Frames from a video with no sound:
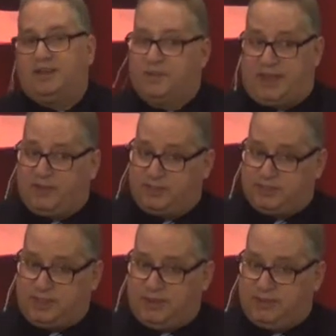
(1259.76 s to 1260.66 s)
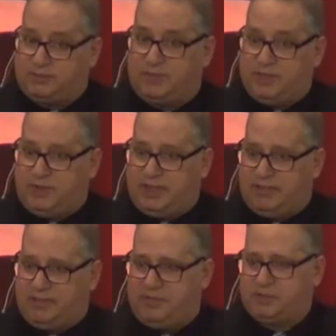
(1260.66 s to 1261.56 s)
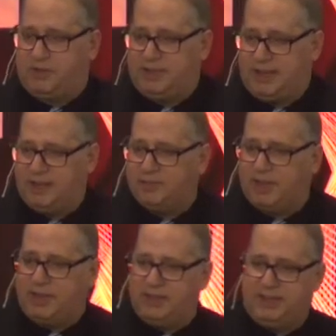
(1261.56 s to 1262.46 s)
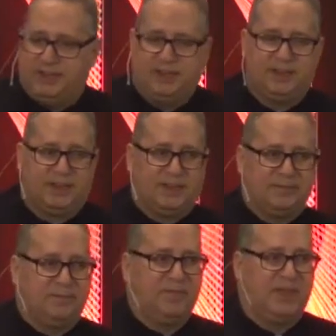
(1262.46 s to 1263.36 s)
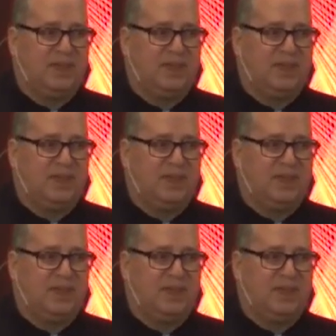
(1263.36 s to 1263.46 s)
Thank goodness none of us are in the belly of a fish right now, but I